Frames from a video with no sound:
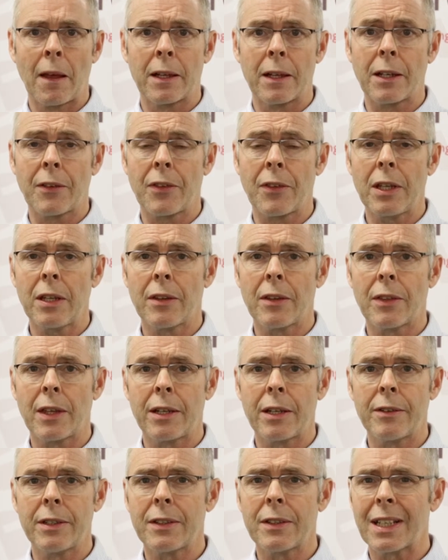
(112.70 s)
And I think
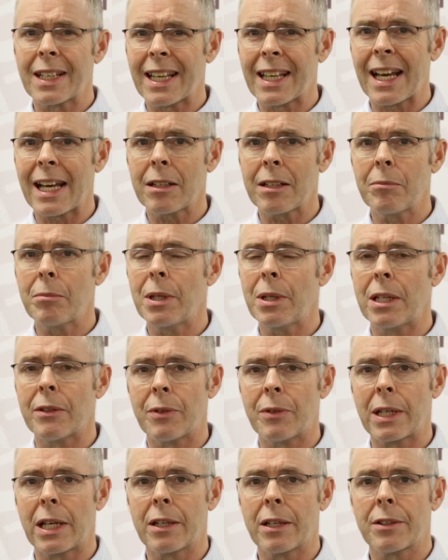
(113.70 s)
there can be,
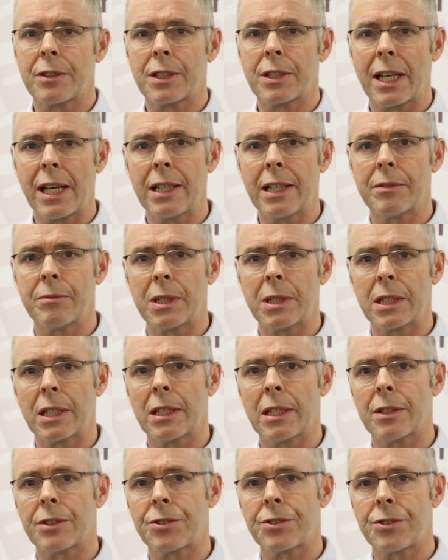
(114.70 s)
if we get
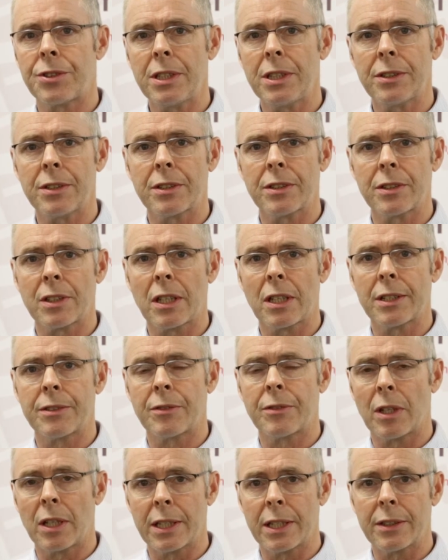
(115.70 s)
our streets
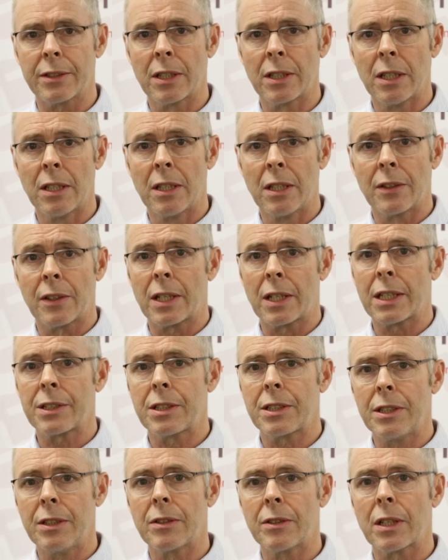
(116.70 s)
designed right, that
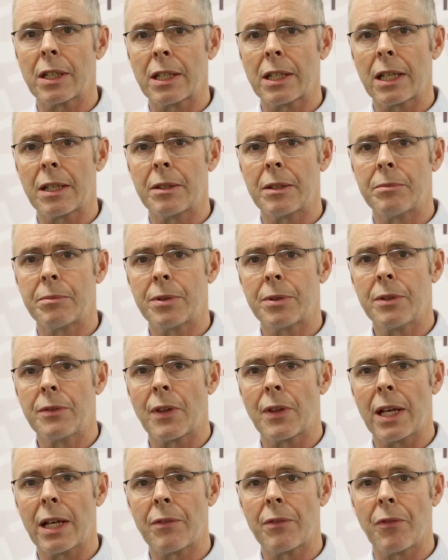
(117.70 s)
actually you can
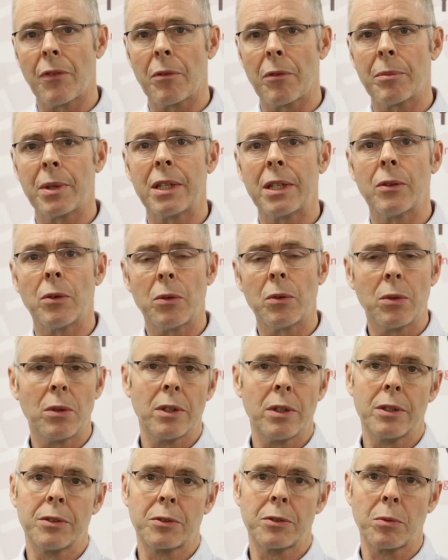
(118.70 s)
improve the health of them in all
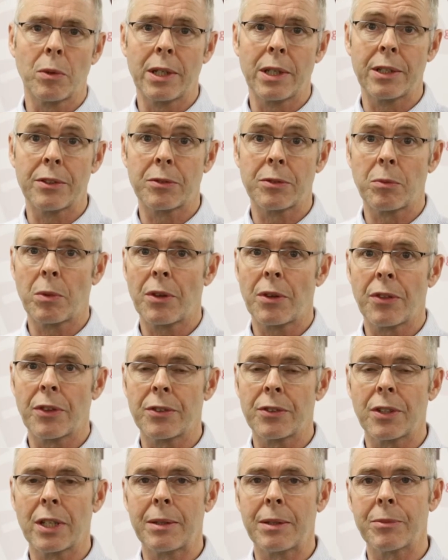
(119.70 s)
those ways with
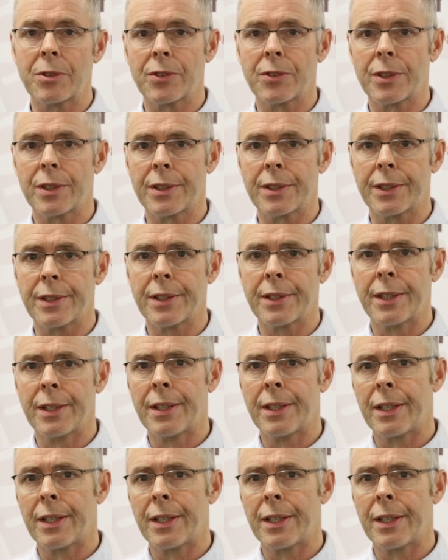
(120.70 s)
the same design.